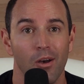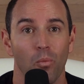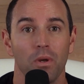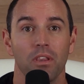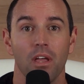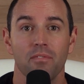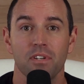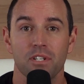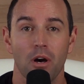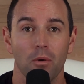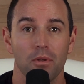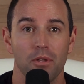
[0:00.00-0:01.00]
We'd love to
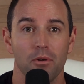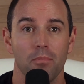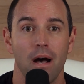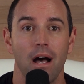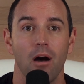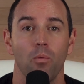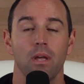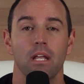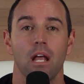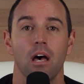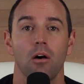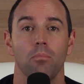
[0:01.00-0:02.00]
talk with you about how we can
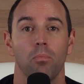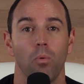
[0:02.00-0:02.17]
help,